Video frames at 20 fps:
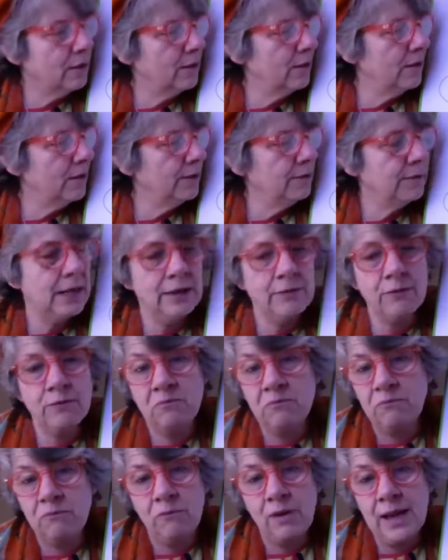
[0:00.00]
and even
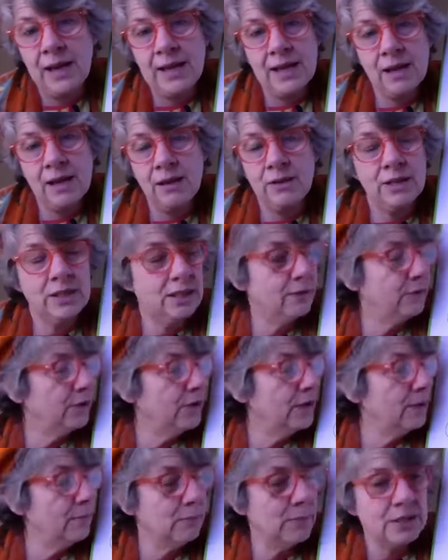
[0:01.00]
write down a different
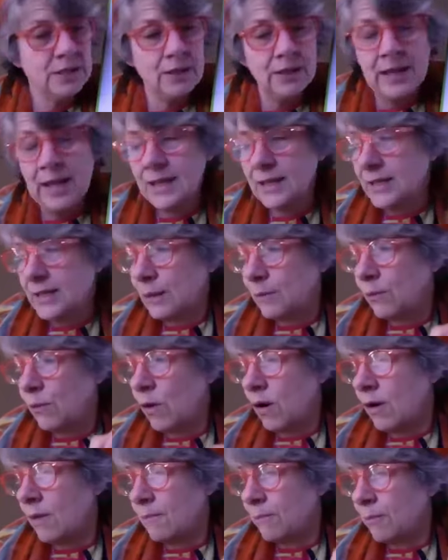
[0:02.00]
number. So let's see
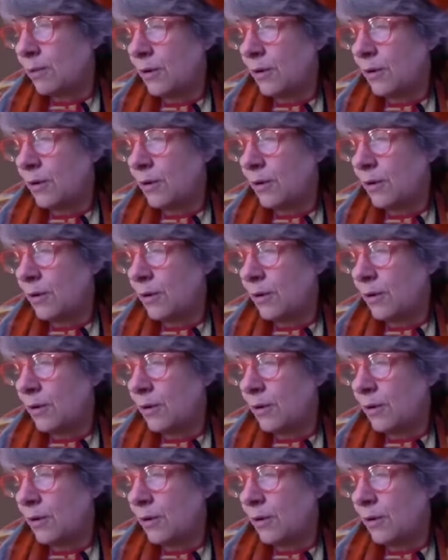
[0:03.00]
what